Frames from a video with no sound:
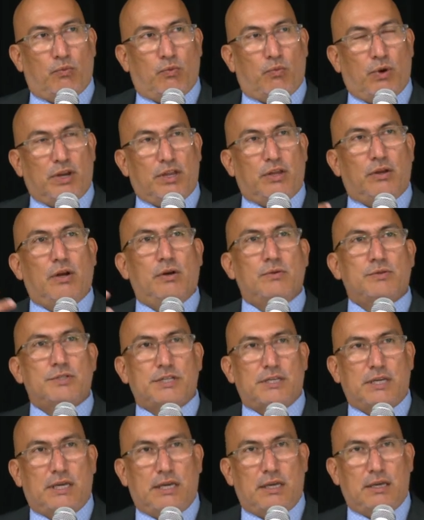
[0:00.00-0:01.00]
What you don't
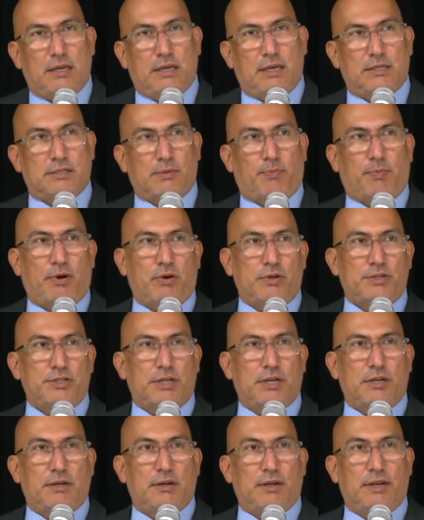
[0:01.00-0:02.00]
see is a
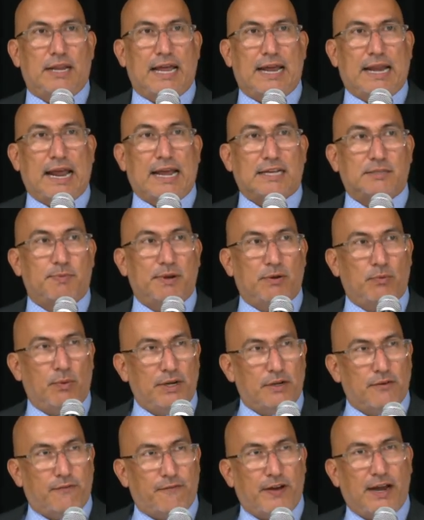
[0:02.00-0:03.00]
person that has been
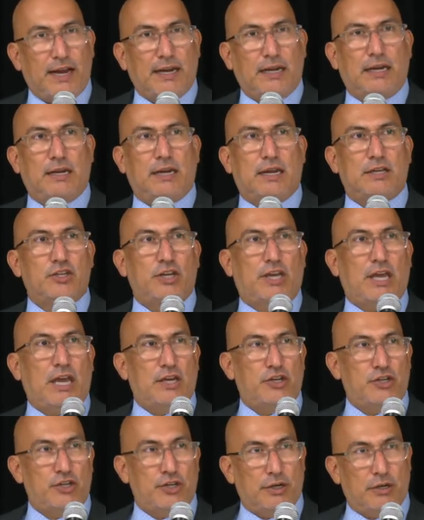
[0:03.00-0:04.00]
redefining
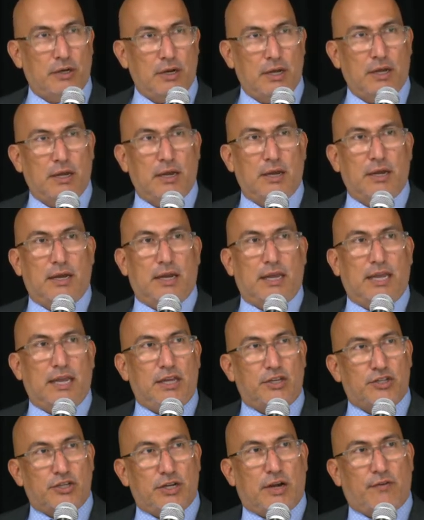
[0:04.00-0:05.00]
education
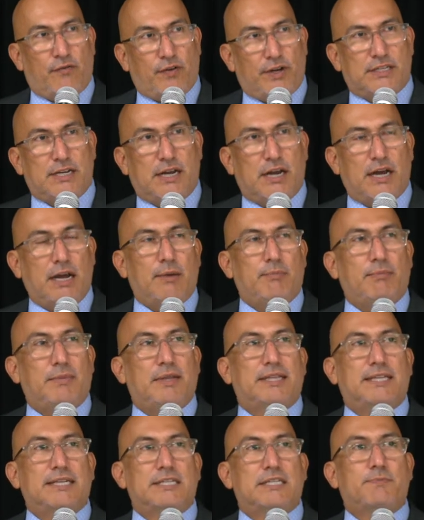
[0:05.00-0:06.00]
each and every time
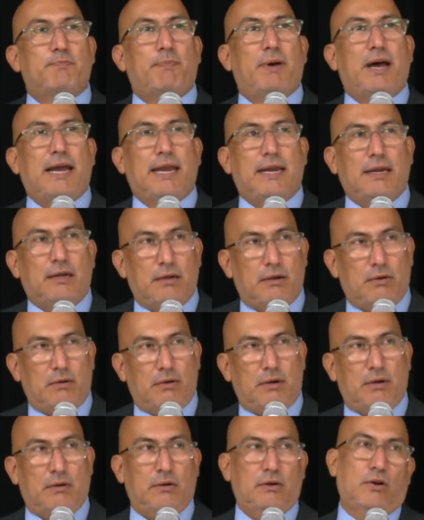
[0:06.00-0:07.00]
despite
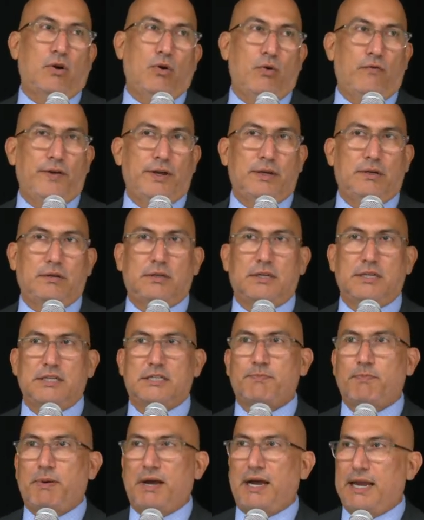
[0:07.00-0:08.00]
COVID,
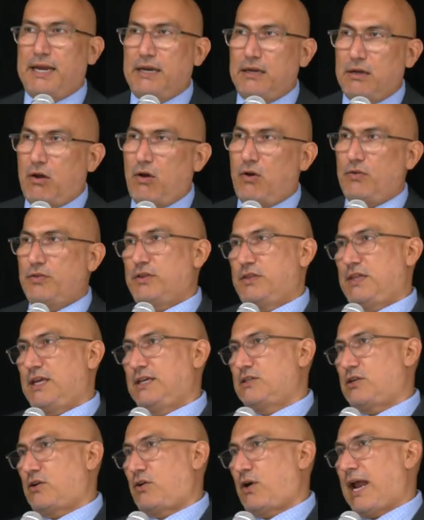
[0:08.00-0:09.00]
despite all the
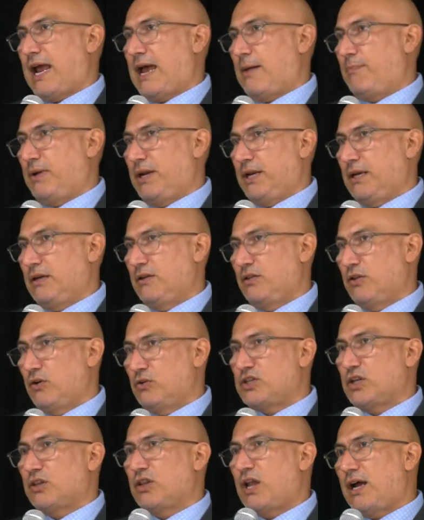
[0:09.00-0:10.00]
things that are happening.
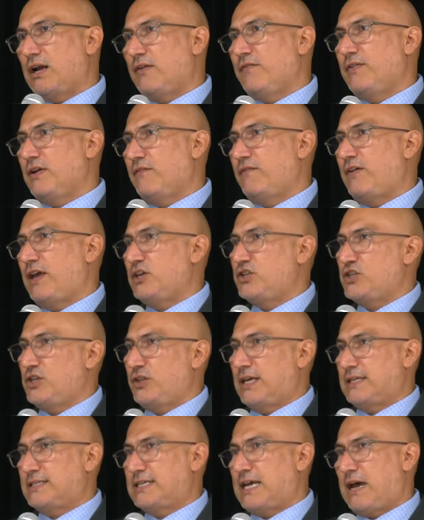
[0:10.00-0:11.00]
There's a lot of innovation
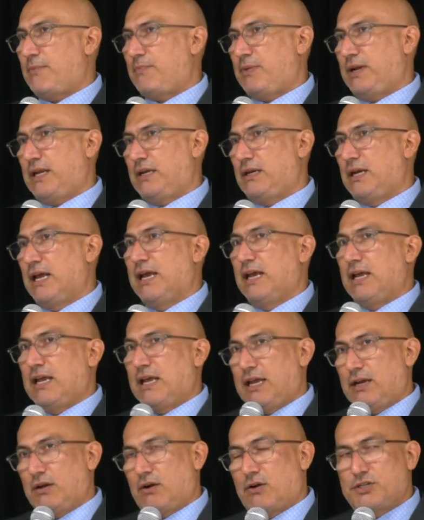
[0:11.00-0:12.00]
that's happening
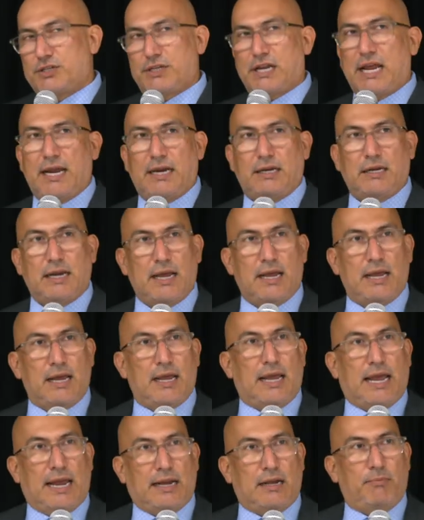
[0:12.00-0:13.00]
in our state,
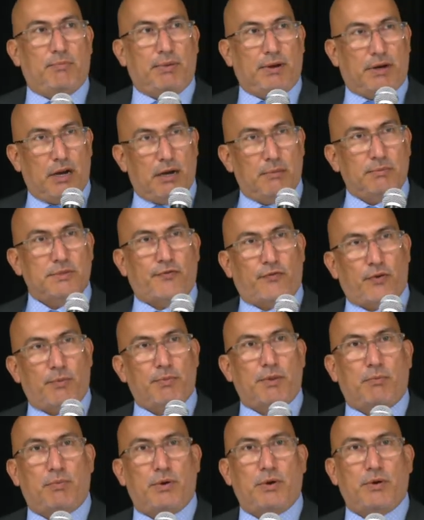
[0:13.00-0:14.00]
and it comes
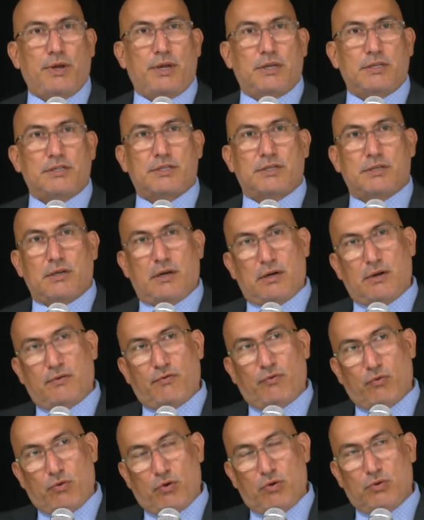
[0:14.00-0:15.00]
from the brilliance
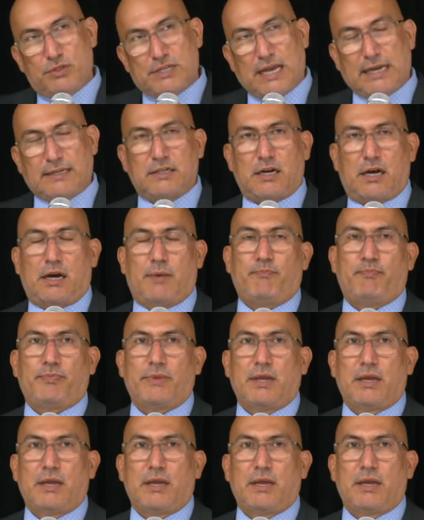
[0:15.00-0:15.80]
of who's at top.